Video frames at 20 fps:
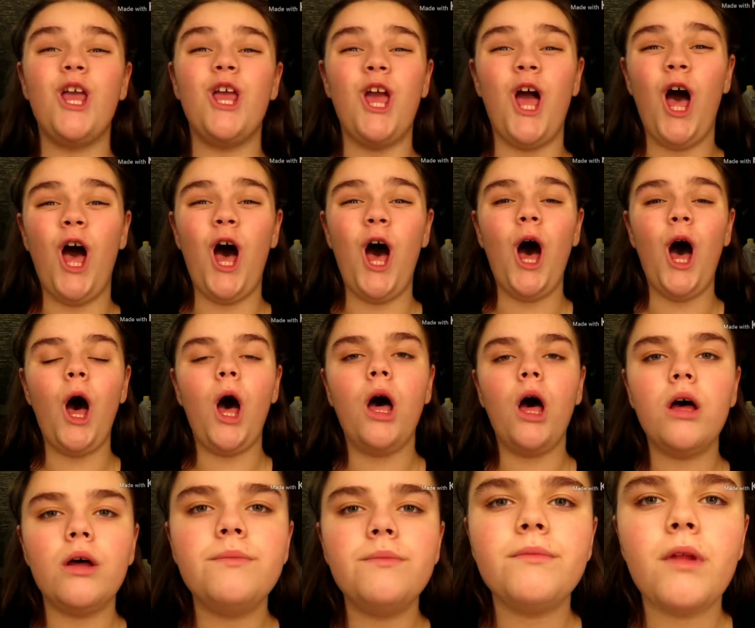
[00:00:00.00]
Oh!
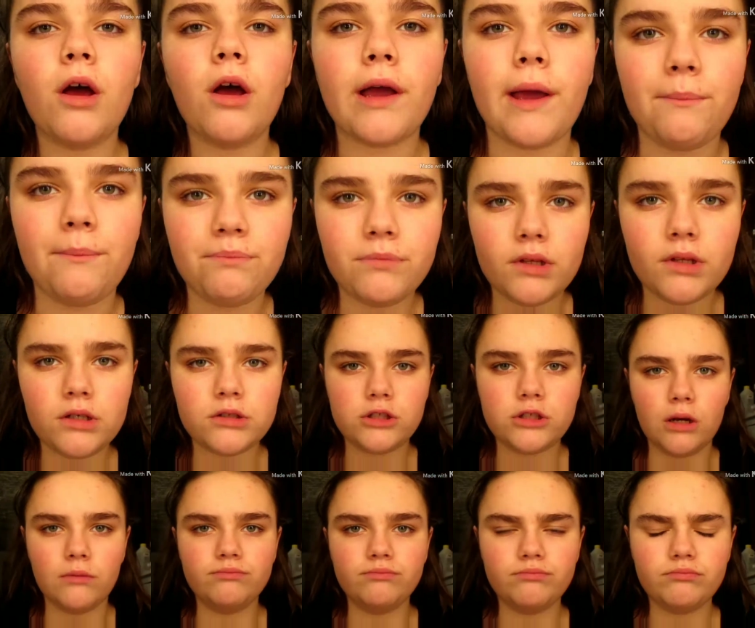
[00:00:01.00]
Okay,
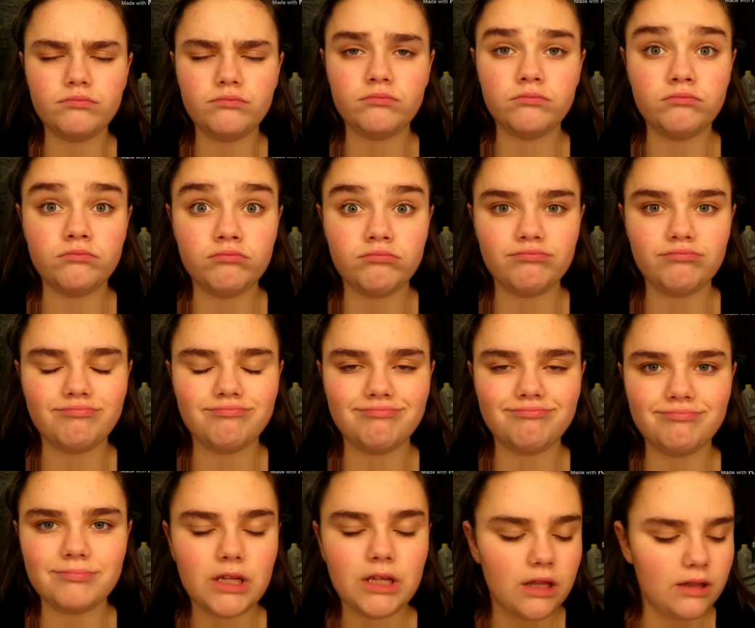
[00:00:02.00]
so
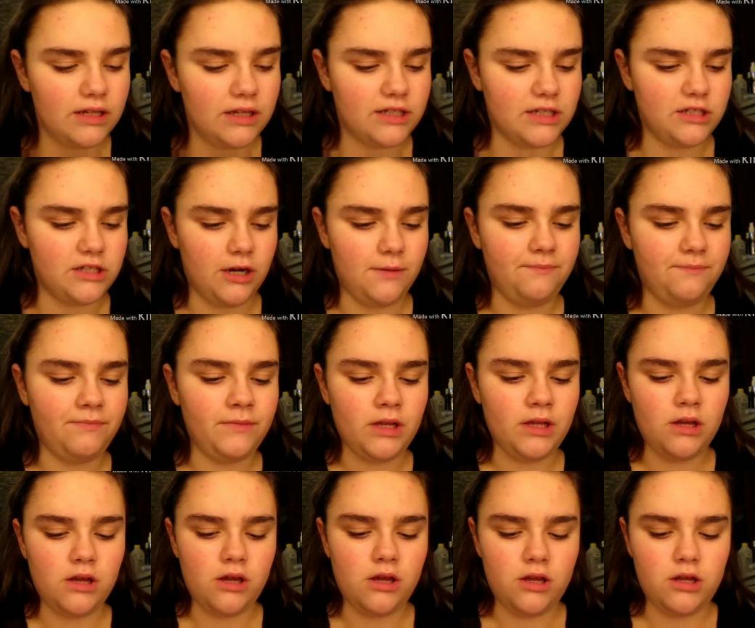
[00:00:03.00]
let's get started.
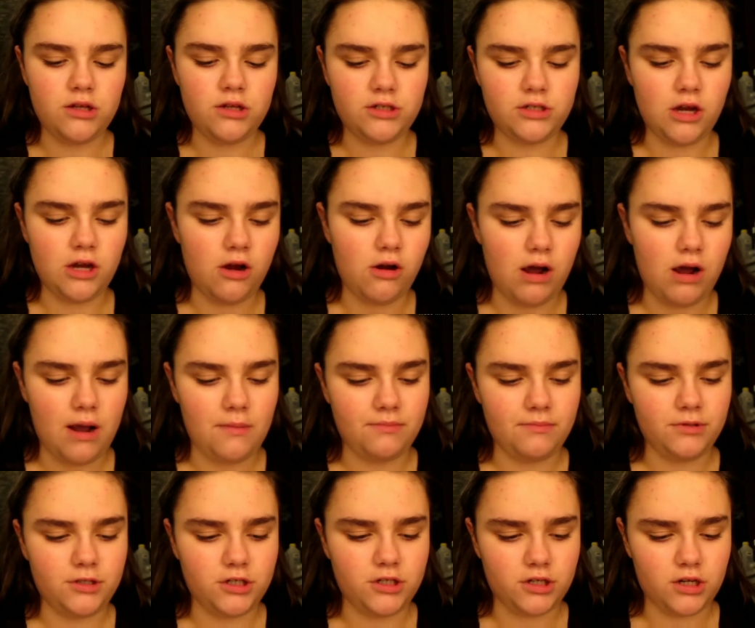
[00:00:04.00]
So
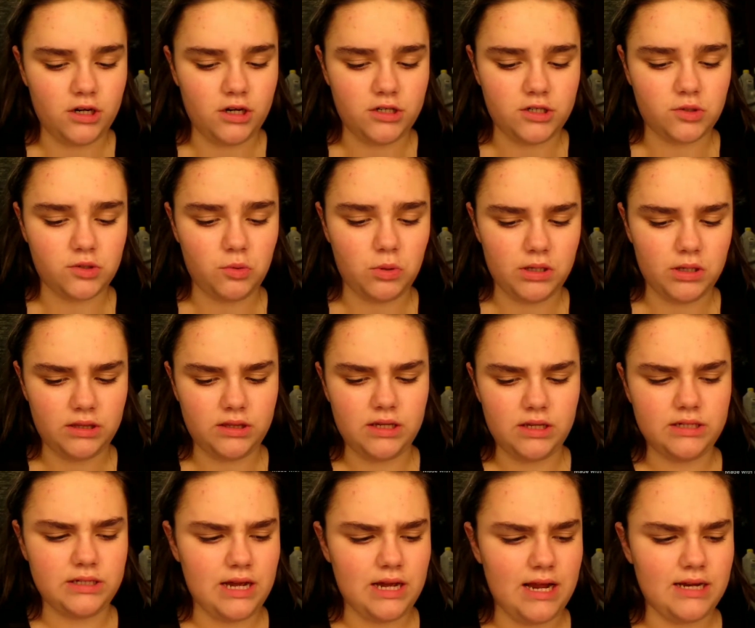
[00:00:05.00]
I'm just gonna squirt
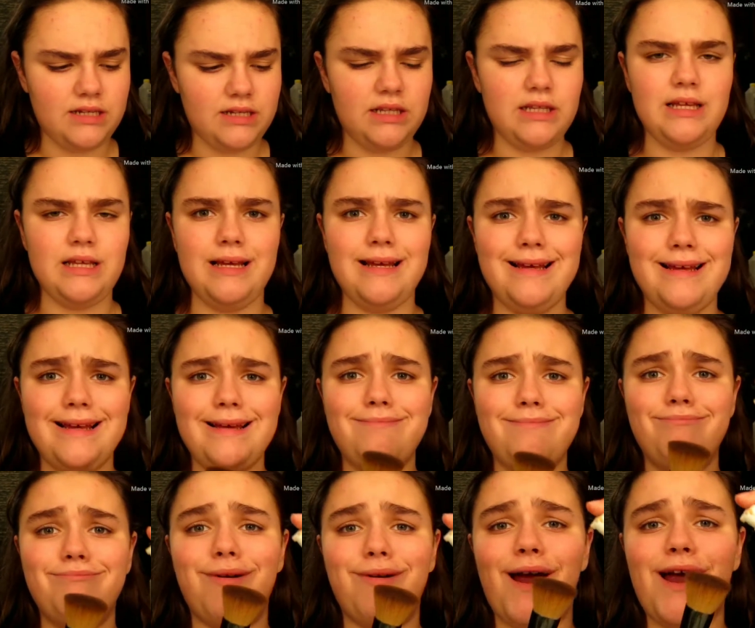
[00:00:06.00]
this onto the
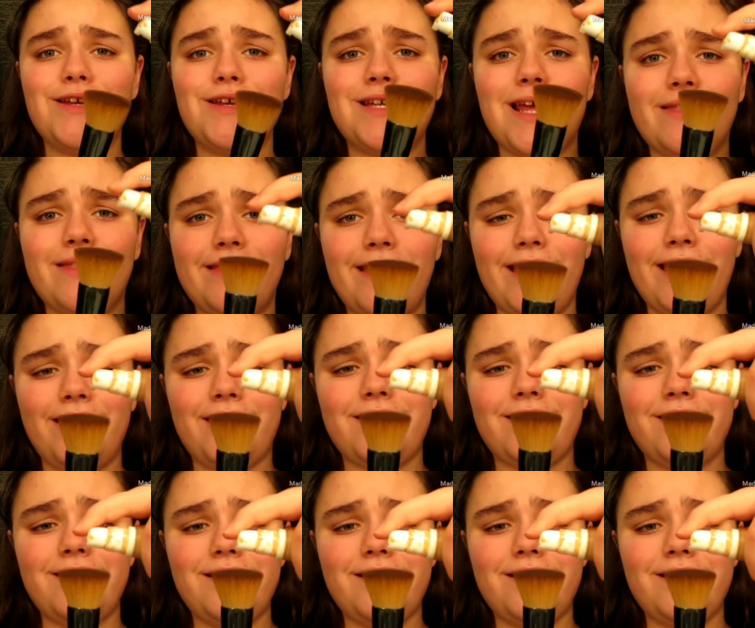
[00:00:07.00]
brush, I think.